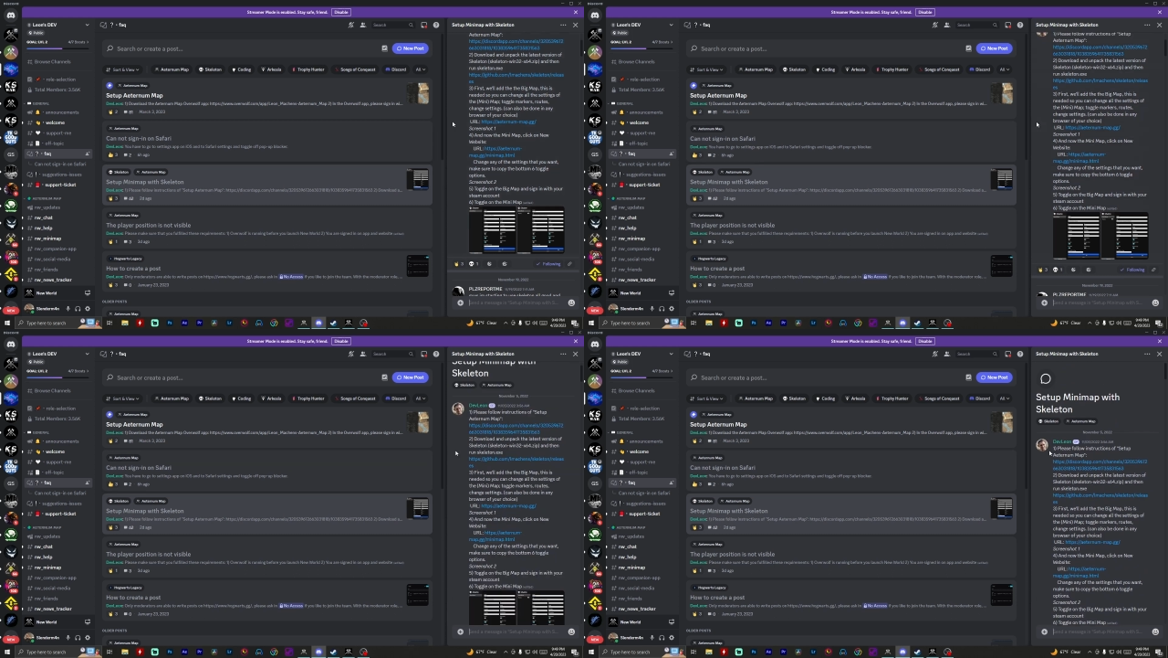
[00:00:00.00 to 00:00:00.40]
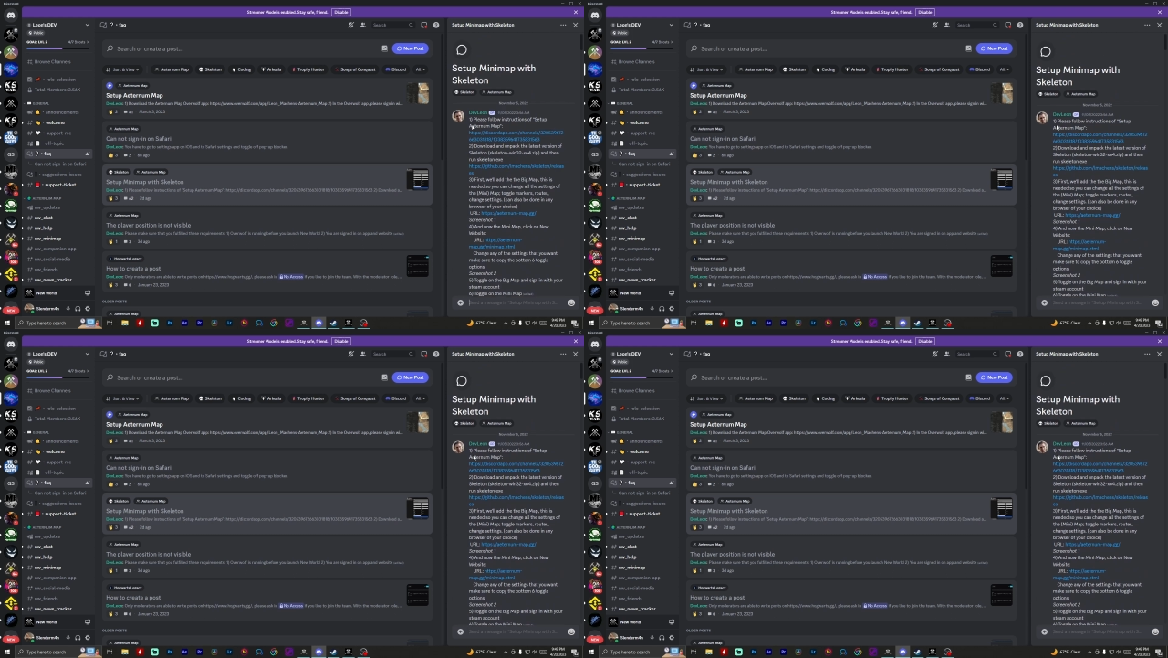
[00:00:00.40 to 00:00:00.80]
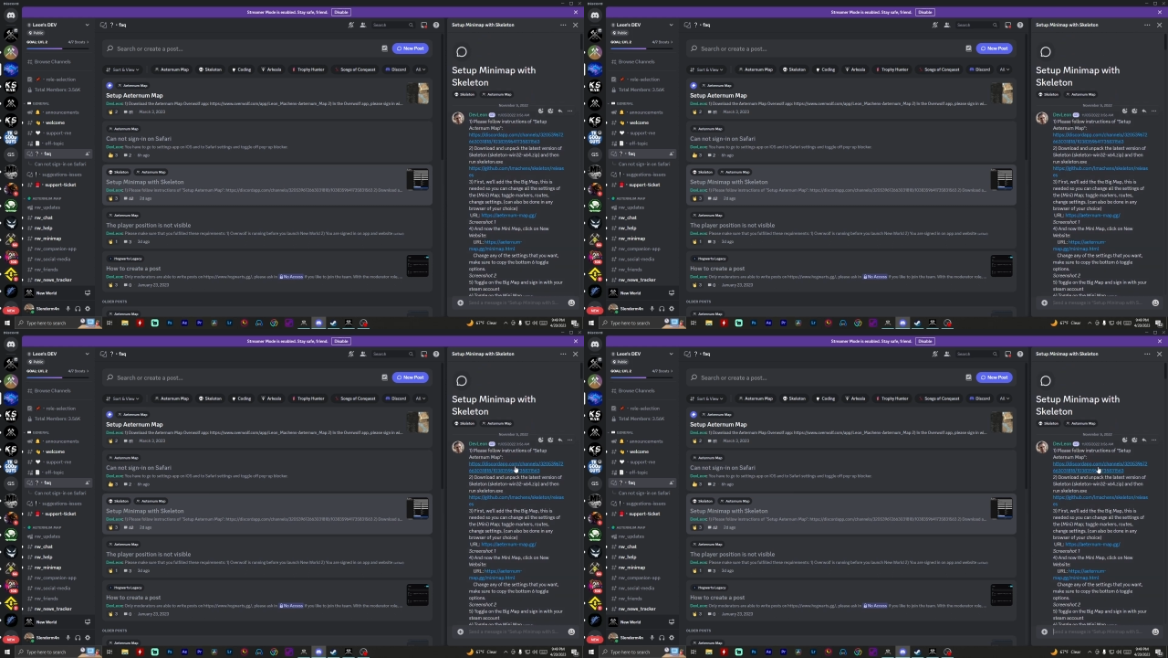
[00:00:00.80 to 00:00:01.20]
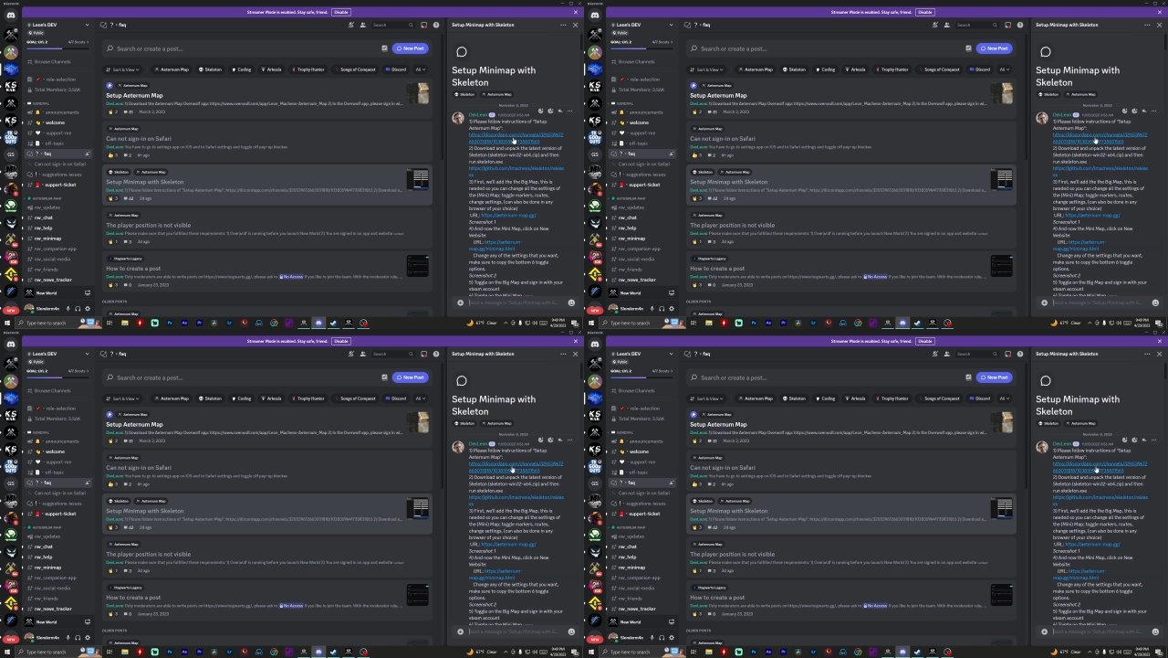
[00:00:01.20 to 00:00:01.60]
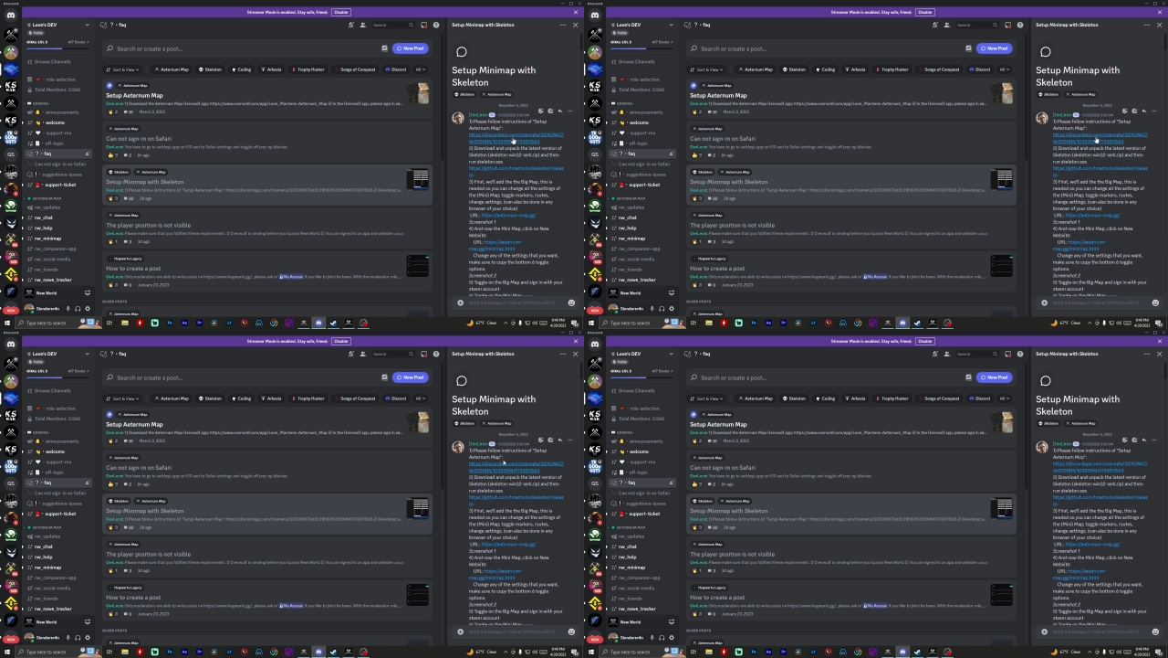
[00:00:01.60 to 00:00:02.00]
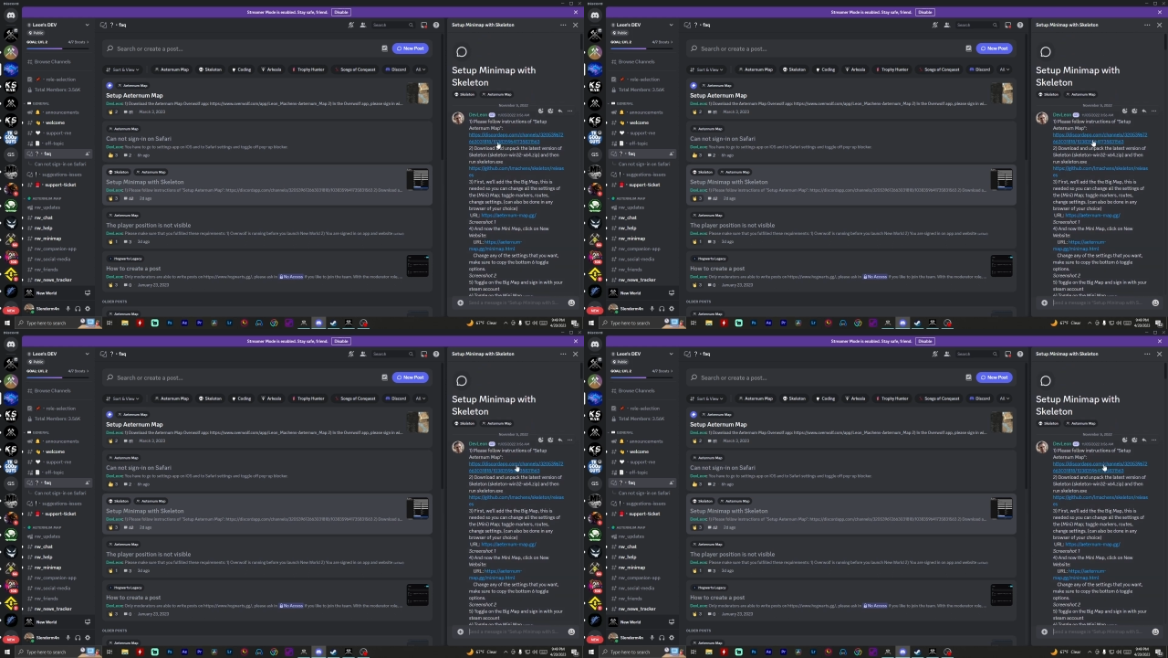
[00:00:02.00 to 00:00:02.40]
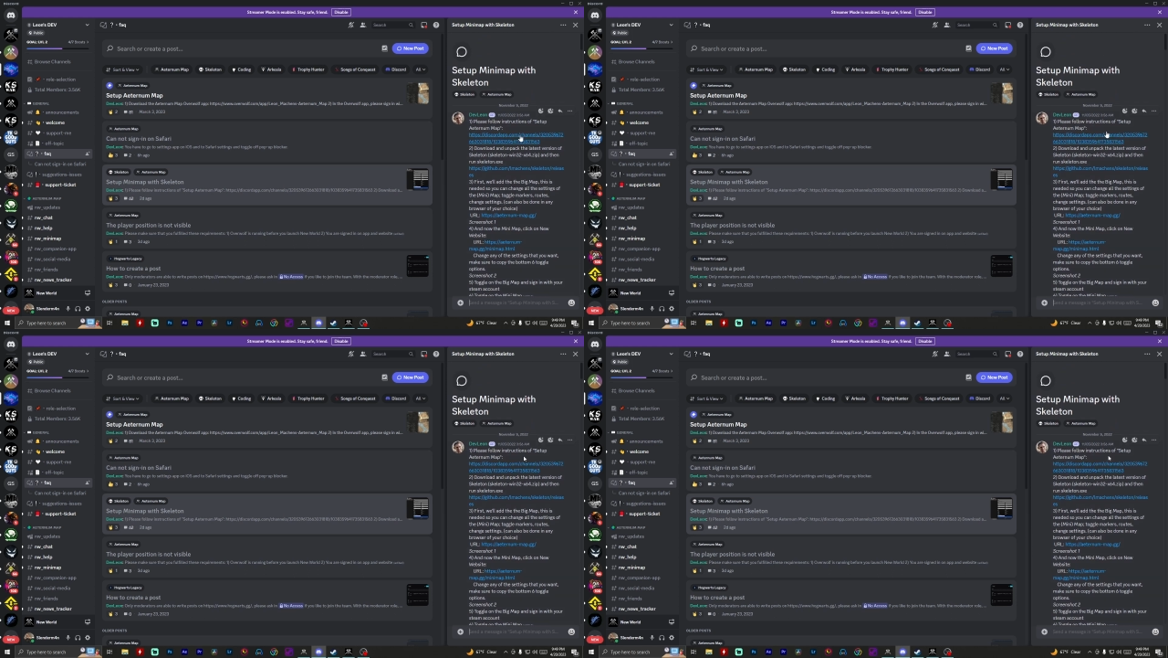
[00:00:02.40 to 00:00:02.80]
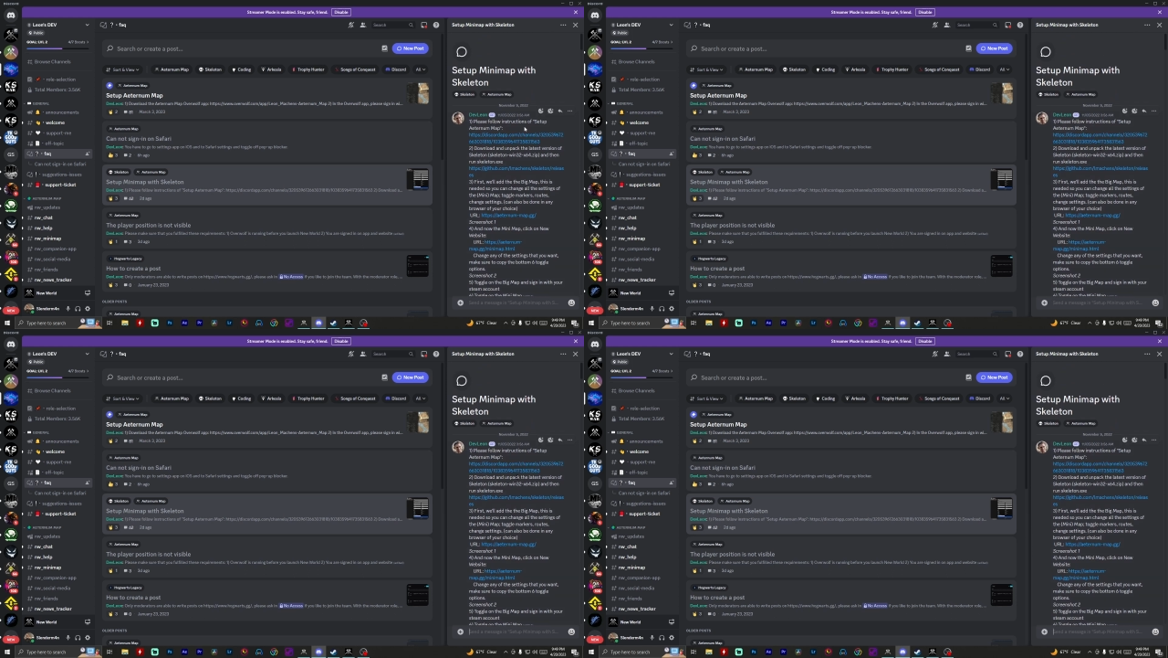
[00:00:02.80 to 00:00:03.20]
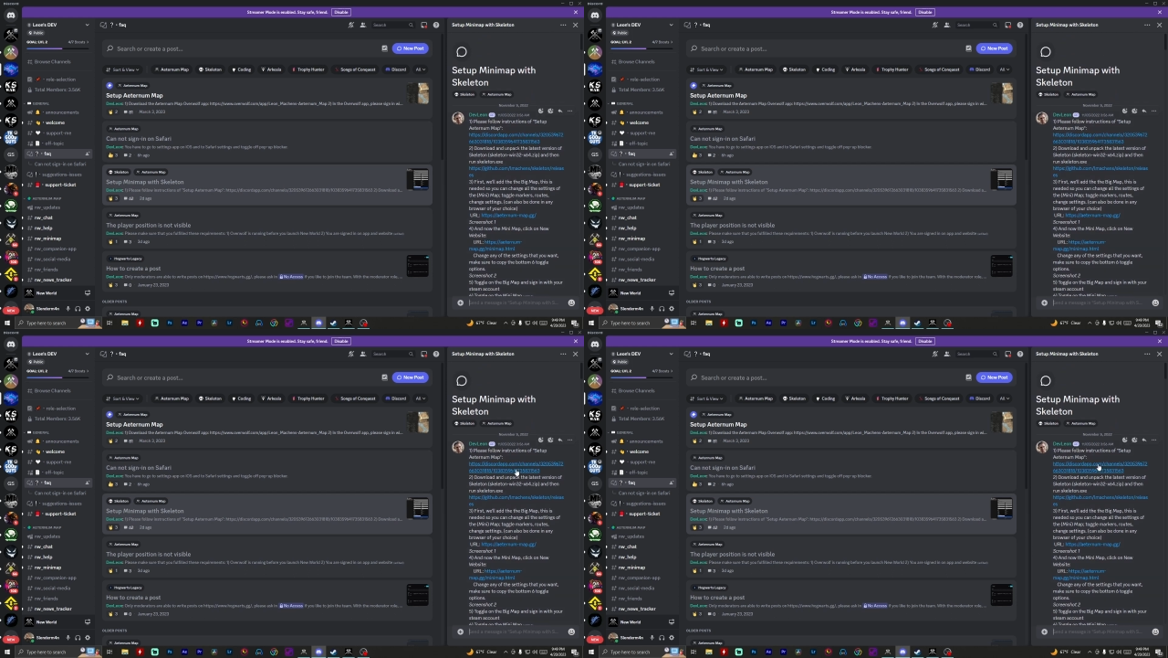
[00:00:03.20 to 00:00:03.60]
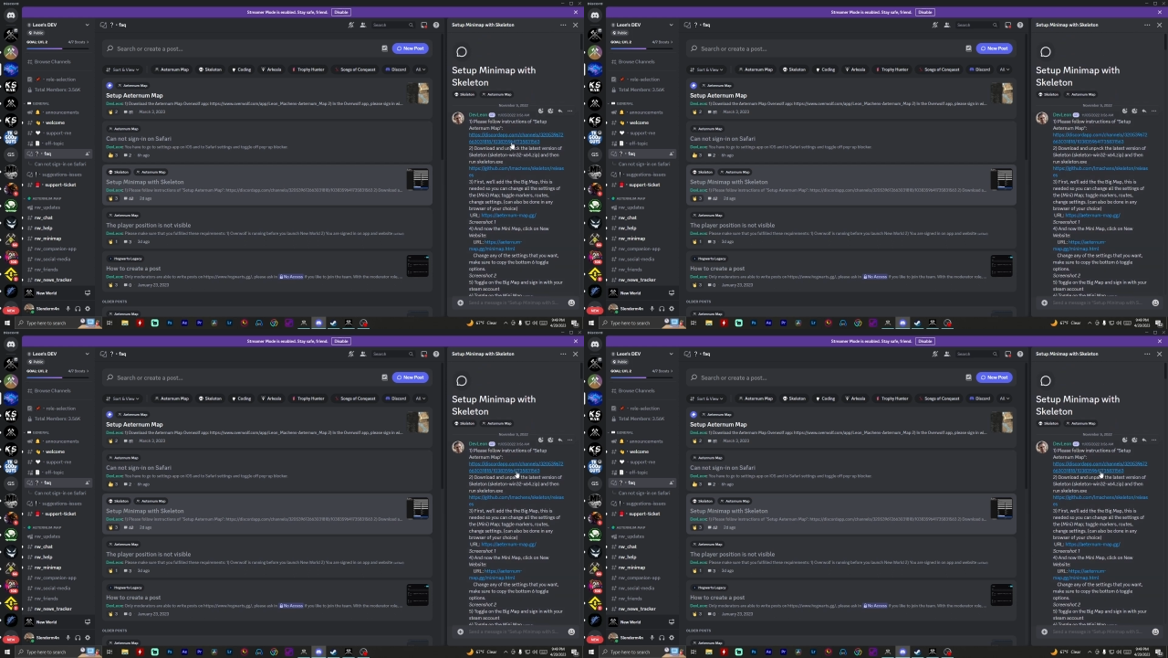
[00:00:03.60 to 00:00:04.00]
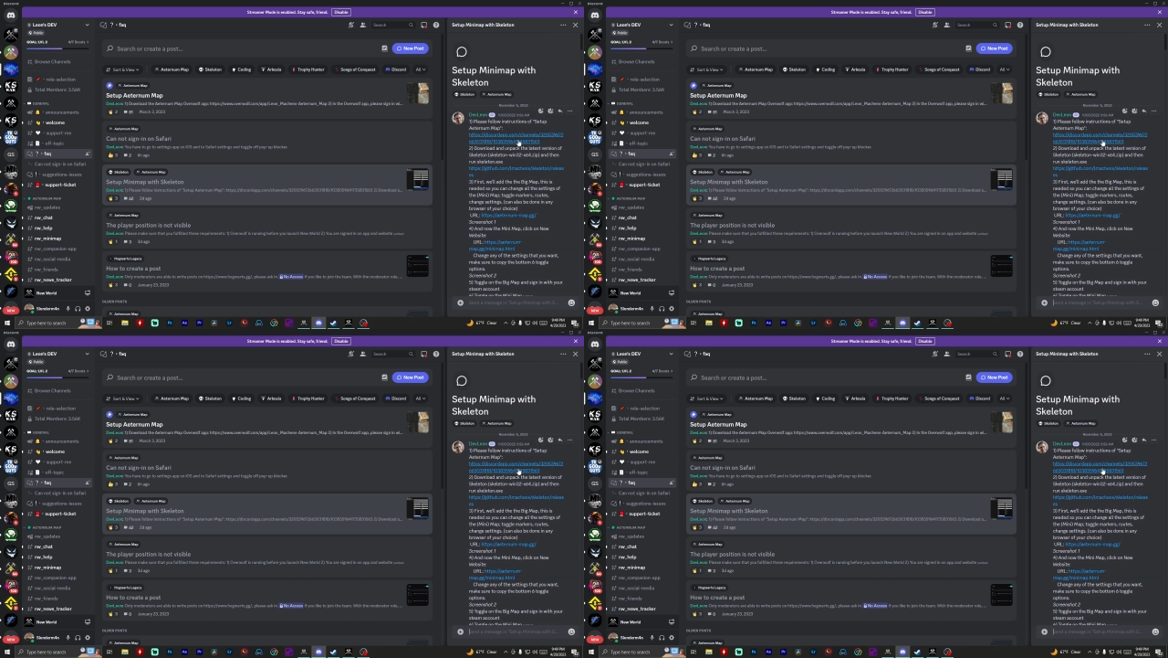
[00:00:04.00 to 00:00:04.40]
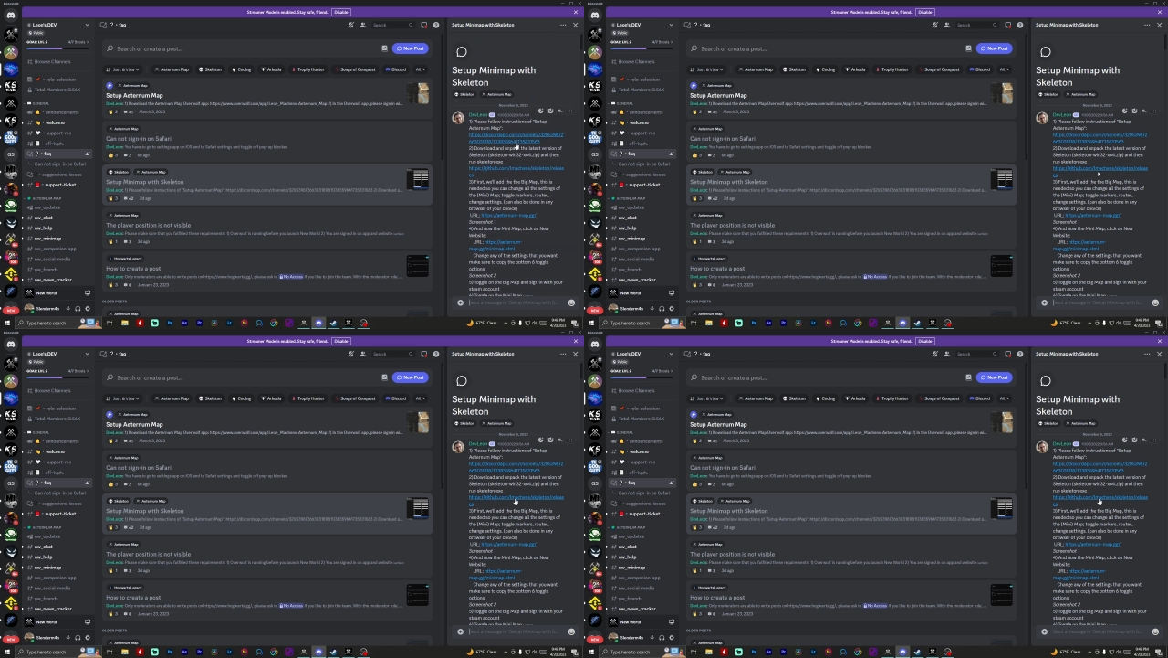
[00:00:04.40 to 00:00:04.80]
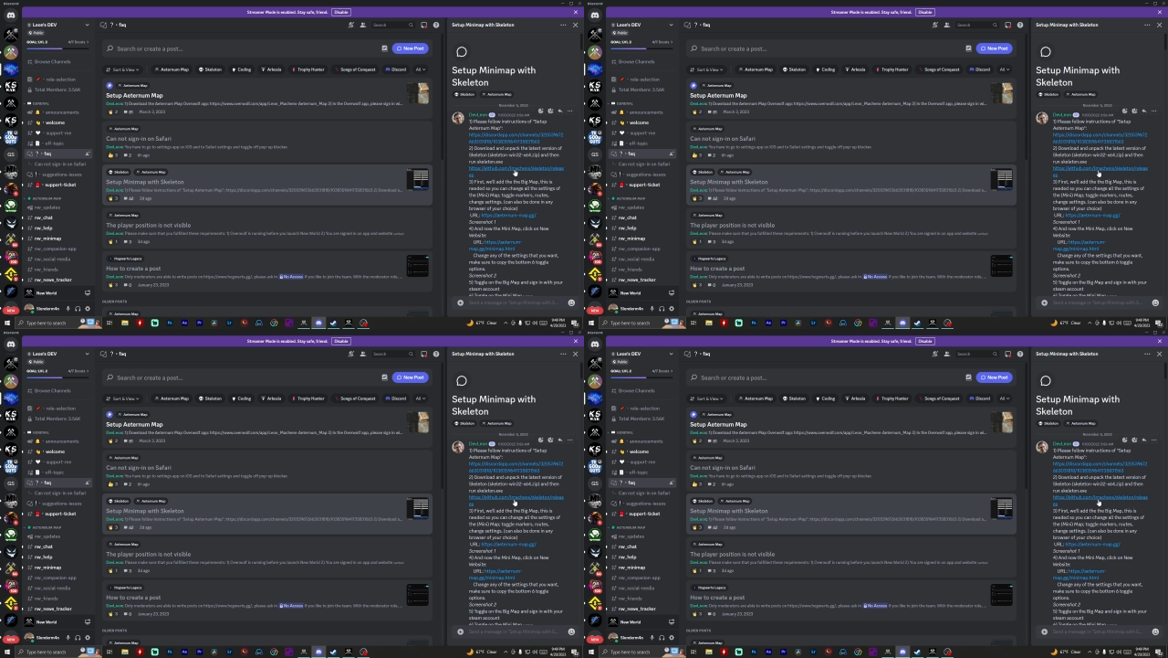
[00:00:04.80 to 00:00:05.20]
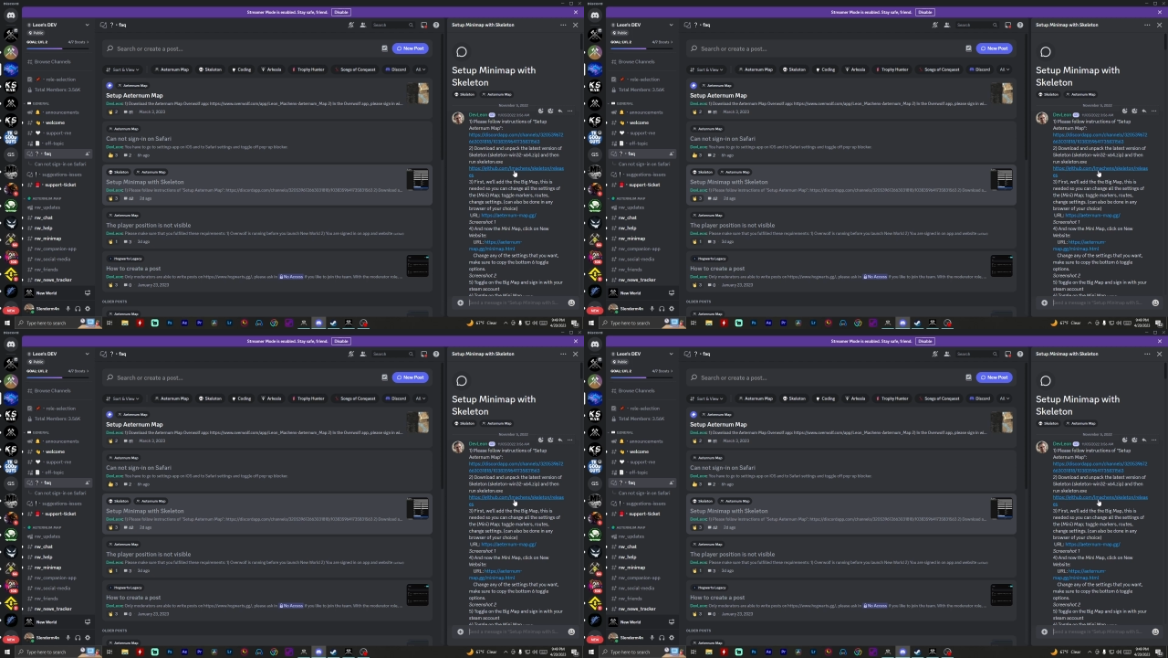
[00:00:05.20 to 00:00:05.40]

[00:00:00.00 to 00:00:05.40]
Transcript: No face is visible, so there are no lips to read.